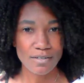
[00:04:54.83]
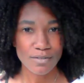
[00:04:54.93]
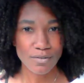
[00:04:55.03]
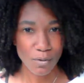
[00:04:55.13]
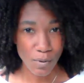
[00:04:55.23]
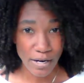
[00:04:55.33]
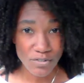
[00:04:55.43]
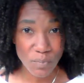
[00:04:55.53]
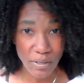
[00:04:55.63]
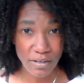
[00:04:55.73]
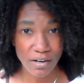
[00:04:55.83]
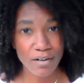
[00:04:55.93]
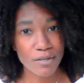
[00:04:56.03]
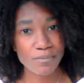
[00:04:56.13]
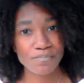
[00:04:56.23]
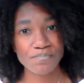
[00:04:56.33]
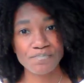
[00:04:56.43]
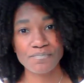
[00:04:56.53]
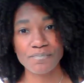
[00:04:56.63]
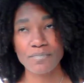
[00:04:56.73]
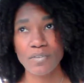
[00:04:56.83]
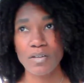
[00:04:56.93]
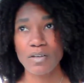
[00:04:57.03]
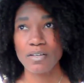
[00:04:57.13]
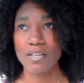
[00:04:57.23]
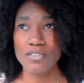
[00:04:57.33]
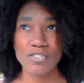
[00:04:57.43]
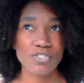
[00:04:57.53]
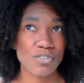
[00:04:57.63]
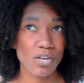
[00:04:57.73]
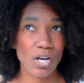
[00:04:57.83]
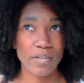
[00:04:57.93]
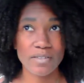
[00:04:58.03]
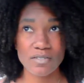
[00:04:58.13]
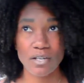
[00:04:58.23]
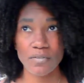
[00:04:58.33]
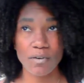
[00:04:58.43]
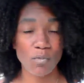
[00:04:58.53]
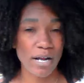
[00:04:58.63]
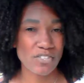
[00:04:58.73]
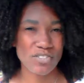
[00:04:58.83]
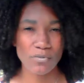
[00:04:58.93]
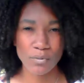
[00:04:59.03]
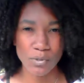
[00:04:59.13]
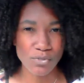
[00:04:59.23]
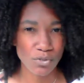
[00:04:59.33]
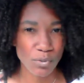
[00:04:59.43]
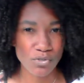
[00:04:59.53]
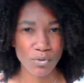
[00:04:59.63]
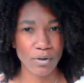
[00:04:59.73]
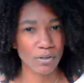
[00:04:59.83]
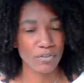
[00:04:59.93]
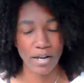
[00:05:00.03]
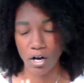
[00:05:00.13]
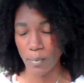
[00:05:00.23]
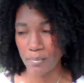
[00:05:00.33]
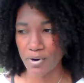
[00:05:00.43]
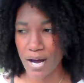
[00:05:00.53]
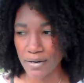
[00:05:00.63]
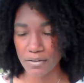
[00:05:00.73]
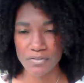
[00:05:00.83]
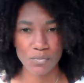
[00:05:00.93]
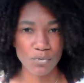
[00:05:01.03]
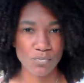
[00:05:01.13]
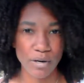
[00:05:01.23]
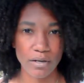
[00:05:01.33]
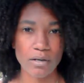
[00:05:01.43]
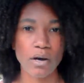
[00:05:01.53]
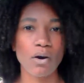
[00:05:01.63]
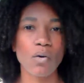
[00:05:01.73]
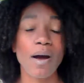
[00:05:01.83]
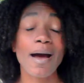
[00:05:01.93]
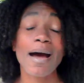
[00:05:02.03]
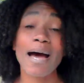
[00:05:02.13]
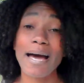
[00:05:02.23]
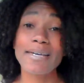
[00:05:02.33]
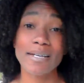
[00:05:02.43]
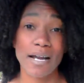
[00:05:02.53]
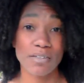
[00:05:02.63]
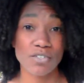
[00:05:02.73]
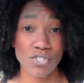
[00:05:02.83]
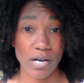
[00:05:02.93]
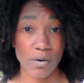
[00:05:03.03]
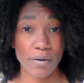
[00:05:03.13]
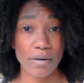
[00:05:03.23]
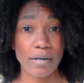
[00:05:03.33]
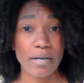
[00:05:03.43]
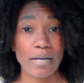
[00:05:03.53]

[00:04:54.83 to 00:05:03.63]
So I washed my hair. conditioned and all that stuff, had watched several YouTube tutorials, had all my products, was ready to go. I get out of the shower,